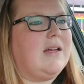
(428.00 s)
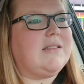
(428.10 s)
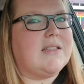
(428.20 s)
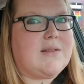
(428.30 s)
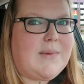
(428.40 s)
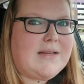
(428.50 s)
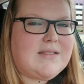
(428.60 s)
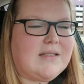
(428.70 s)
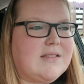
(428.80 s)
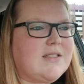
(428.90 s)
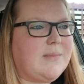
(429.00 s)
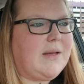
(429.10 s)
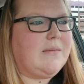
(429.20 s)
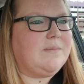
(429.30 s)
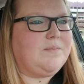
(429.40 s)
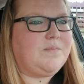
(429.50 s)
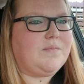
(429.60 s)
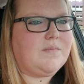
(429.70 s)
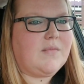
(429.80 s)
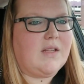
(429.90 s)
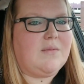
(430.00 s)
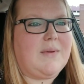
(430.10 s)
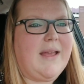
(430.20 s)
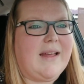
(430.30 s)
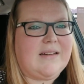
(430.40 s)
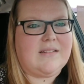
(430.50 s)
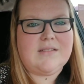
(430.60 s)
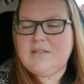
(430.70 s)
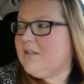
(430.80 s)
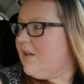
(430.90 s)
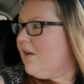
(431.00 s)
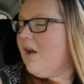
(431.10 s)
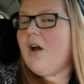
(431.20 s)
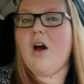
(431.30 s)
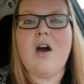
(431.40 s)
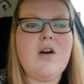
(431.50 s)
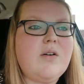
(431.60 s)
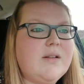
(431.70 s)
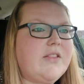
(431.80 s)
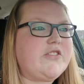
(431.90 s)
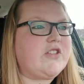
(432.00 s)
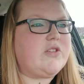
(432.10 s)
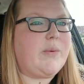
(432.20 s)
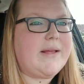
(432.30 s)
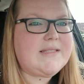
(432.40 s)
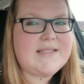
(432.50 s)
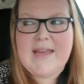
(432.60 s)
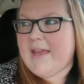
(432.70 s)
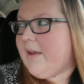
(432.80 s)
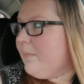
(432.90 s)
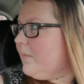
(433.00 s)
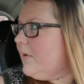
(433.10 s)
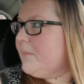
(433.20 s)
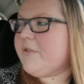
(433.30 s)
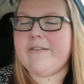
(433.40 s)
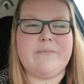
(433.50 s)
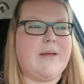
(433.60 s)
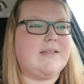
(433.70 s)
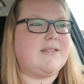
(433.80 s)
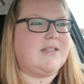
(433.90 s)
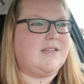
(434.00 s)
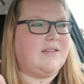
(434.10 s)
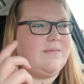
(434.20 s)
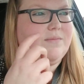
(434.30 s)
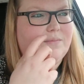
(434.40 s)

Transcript: doesn't make sense to me. Man. Oh, there's a Twins game. I'm driving past the